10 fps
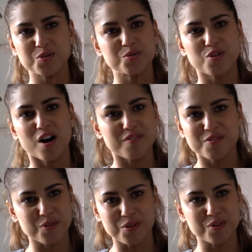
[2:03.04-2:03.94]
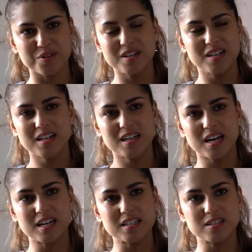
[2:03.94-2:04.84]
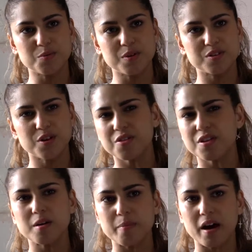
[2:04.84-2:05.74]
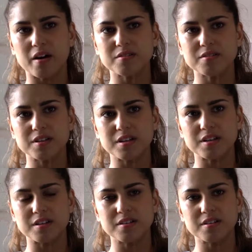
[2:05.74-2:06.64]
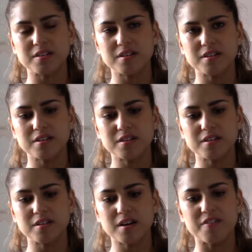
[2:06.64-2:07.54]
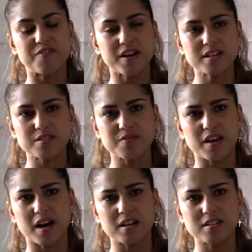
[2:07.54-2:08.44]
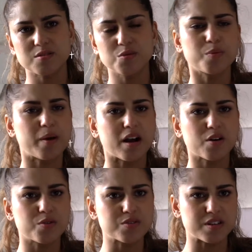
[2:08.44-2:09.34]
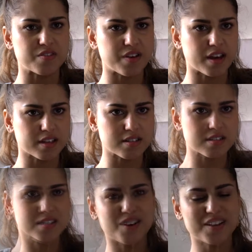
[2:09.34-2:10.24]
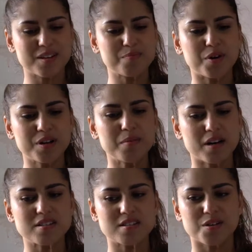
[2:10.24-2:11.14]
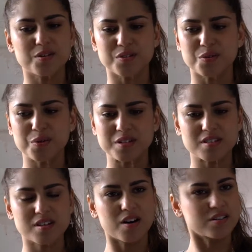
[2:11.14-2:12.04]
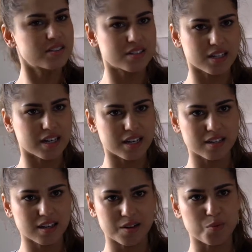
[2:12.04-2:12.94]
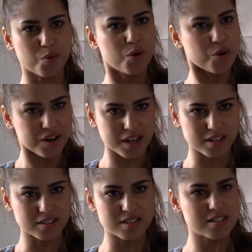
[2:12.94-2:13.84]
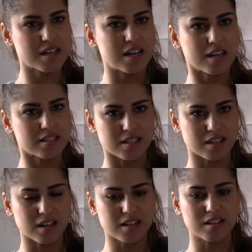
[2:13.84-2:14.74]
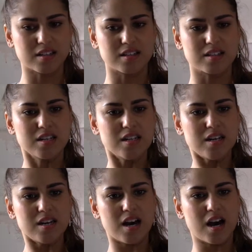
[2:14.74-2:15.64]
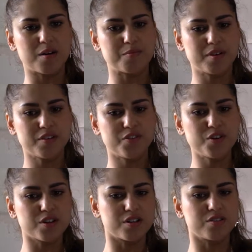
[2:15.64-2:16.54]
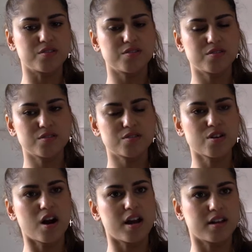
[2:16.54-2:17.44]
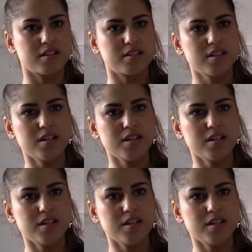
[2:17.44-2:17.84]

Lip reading: to a drive-thru, and we don't think about the effects of that. It's all about cause and effects. So I think body, mind, soul are always constantly at war and disconnected, and I think that if you can try and